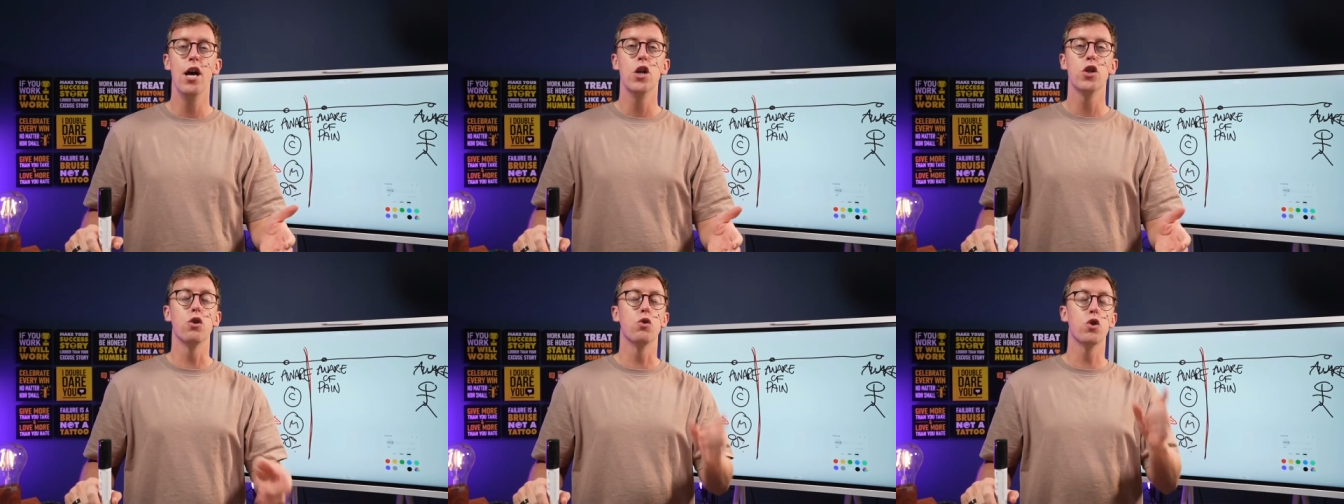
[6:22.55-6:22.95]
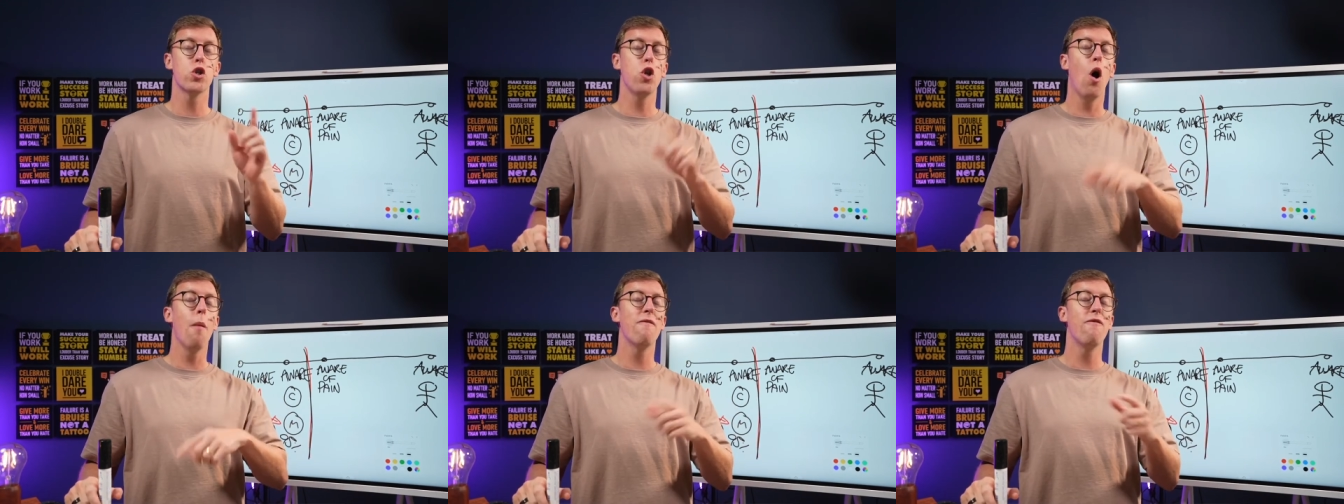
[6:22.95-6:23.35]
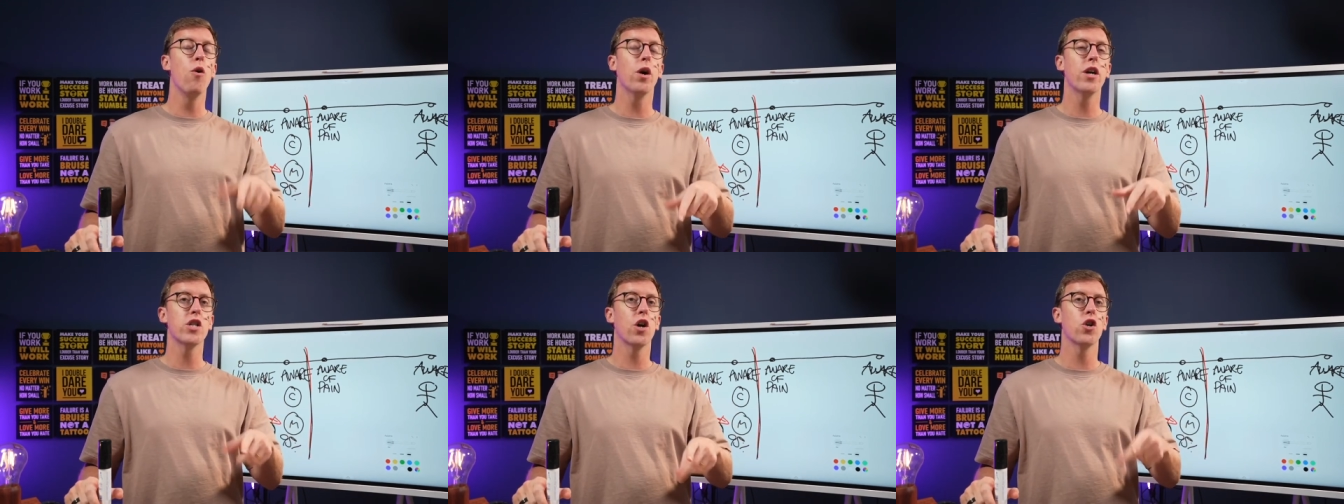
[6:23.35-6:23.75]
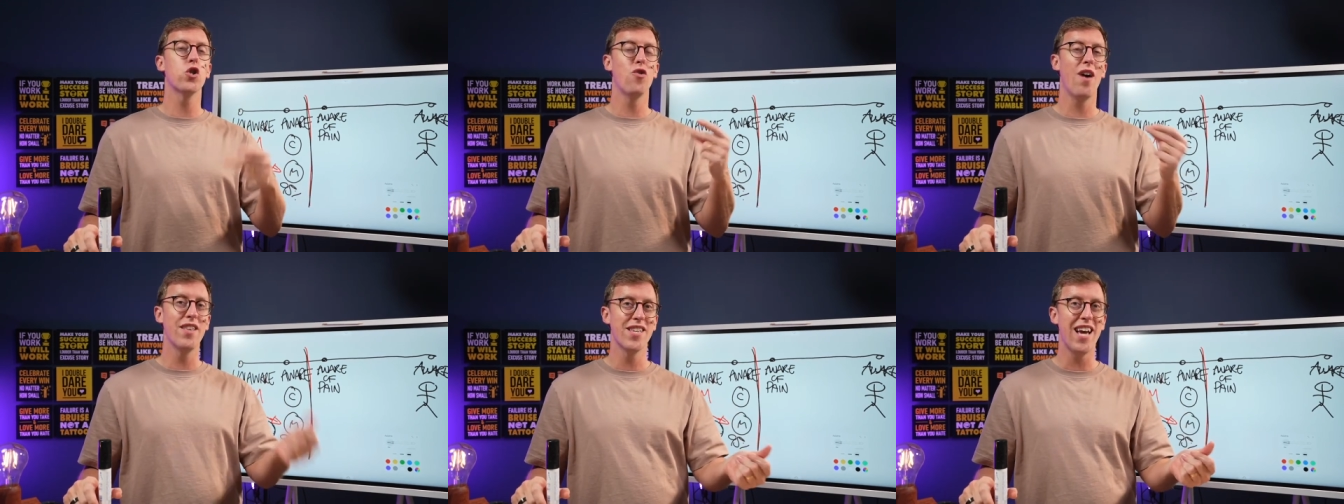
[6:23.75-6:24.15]
So stop focusing on
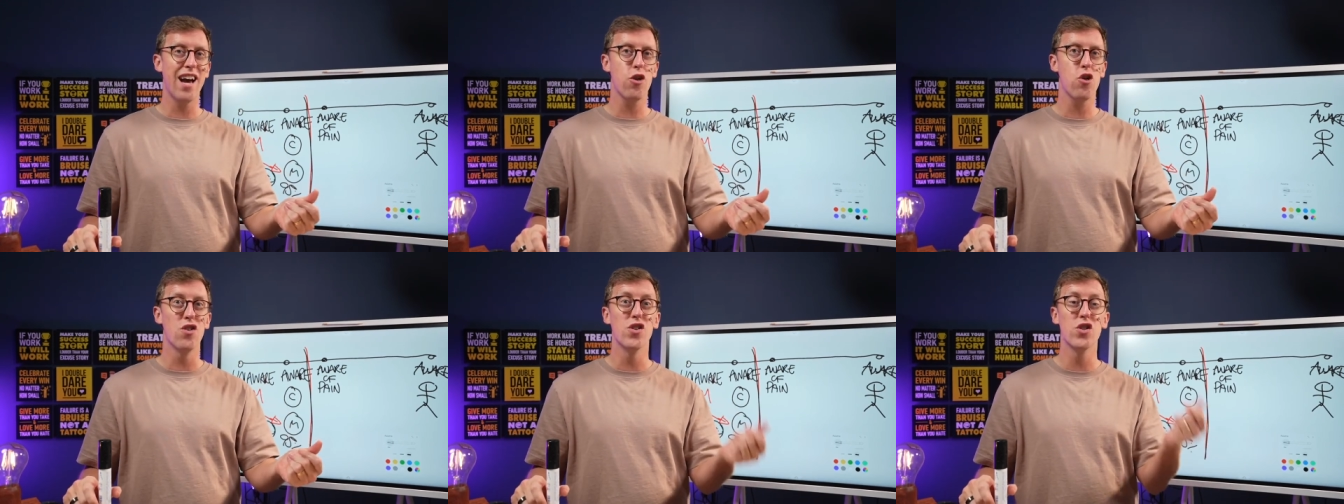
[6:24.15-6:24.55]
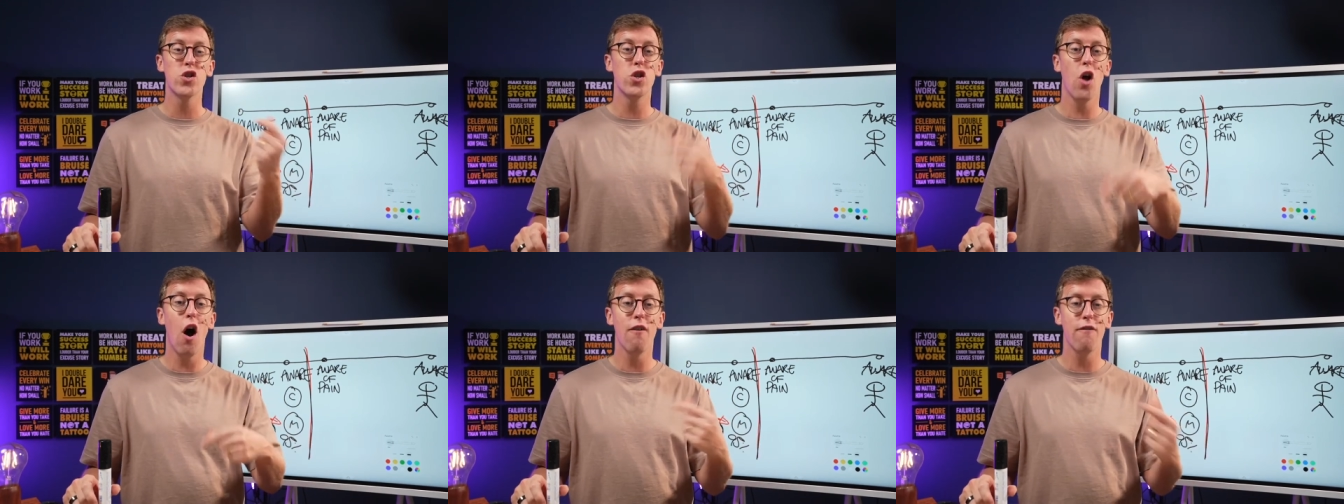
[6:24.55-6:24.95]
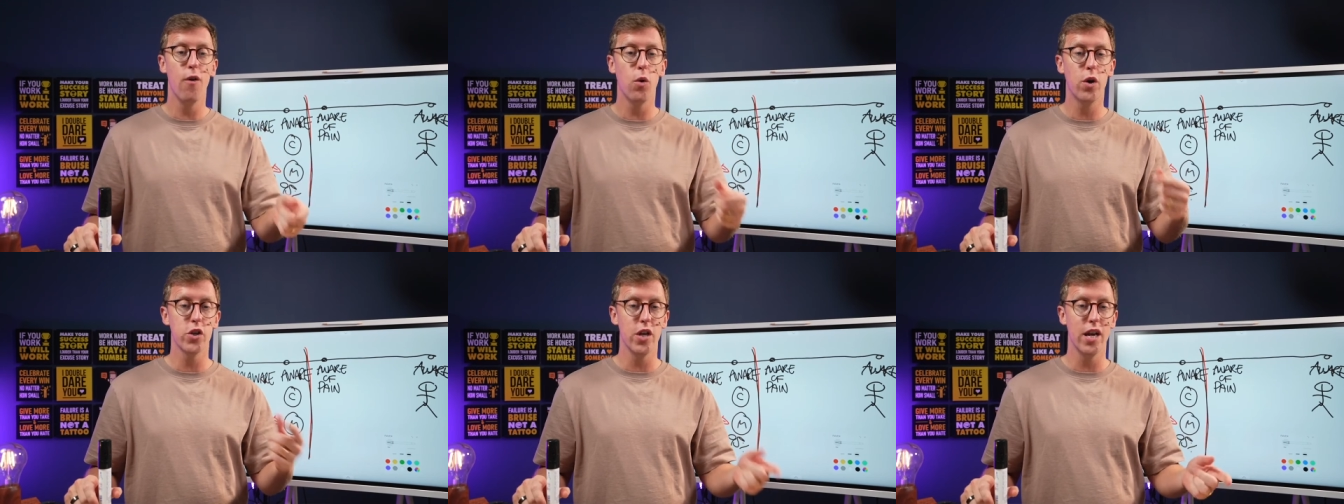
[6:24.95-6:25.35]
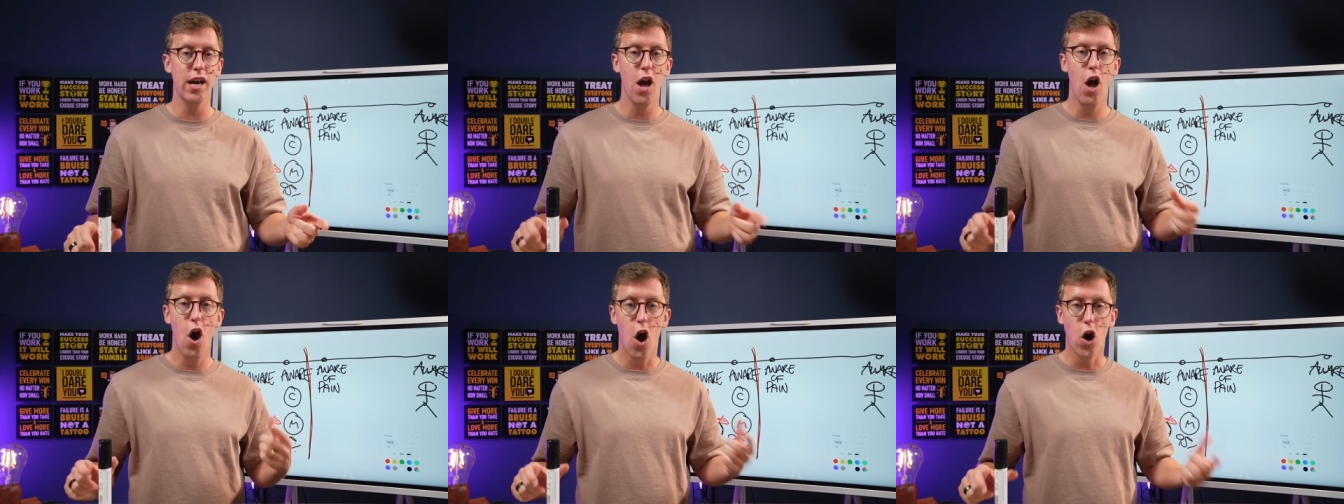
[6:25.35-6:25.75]
transactions, start
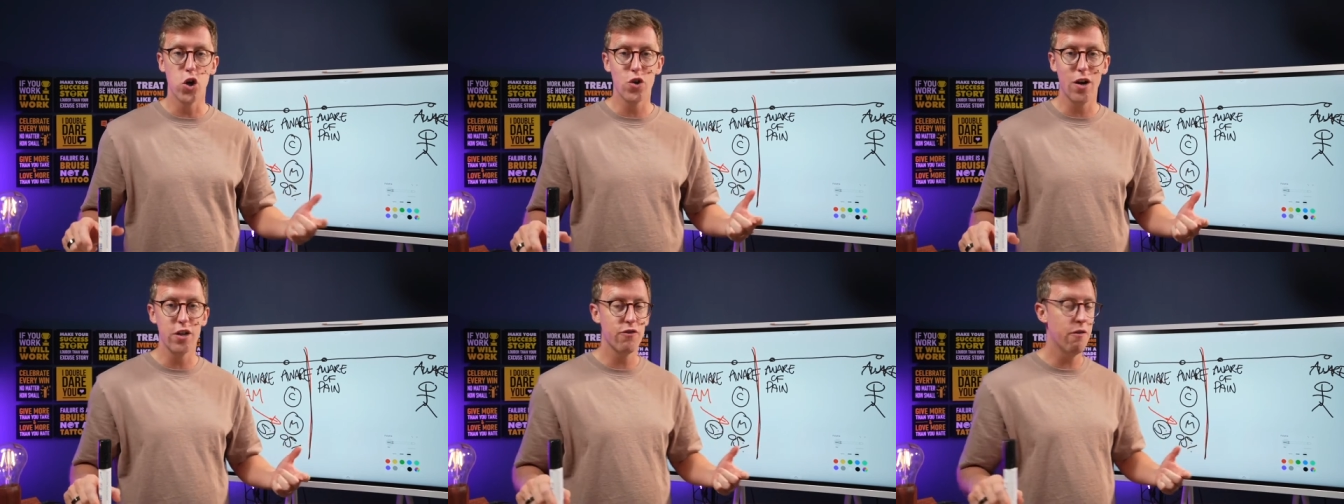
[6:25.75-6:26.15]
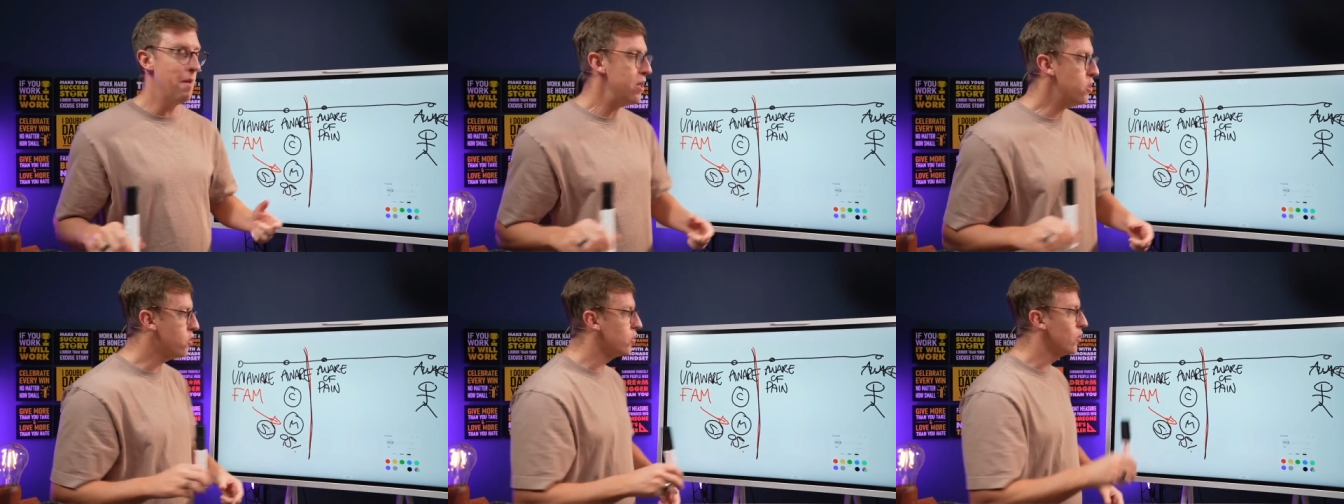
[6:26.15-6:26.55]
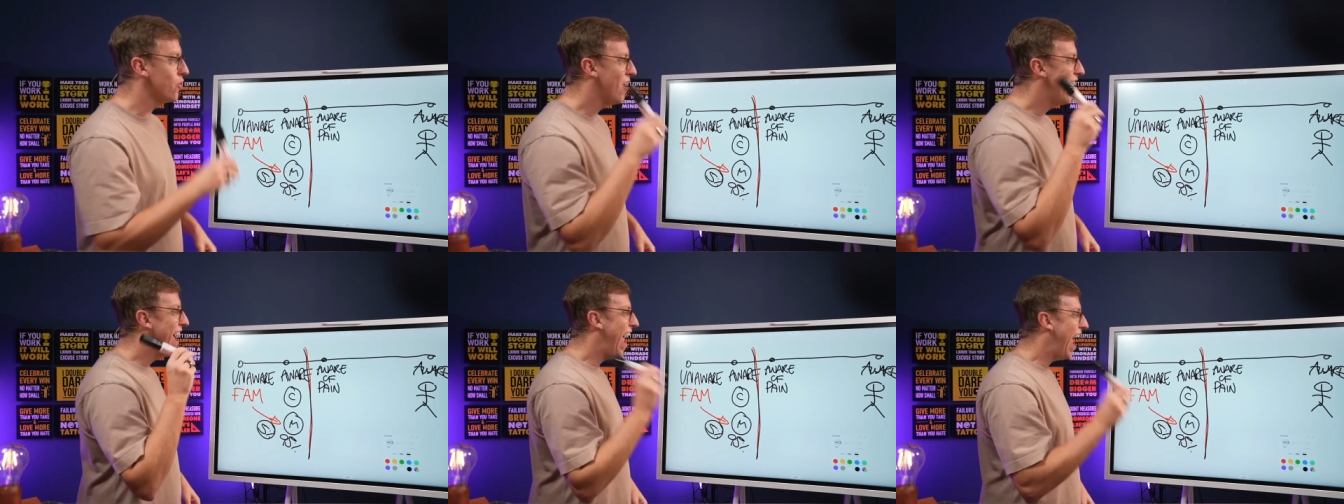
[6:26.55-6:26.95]
focusing on transformations.